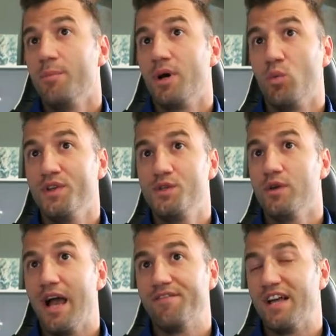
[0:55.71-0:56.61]
But once you
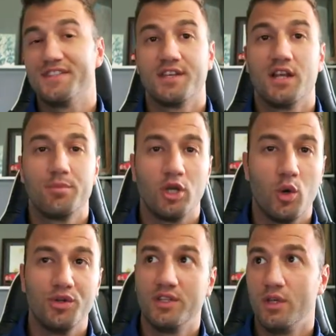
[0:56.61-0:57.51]
have that set up,
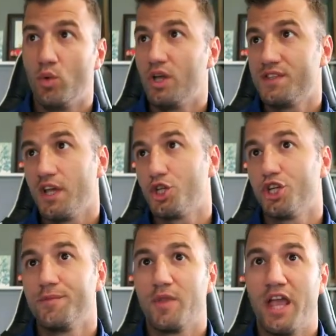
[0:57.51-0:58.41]
go into the wallet
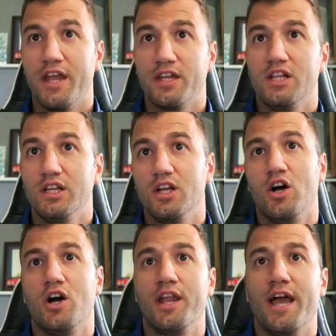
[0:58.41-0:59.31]
section and click
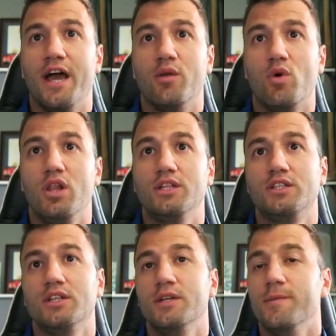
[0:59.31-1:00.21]
on add
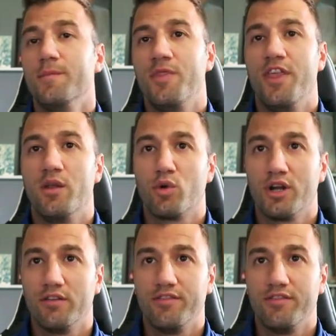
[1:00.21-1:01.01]
wallet then we're gonna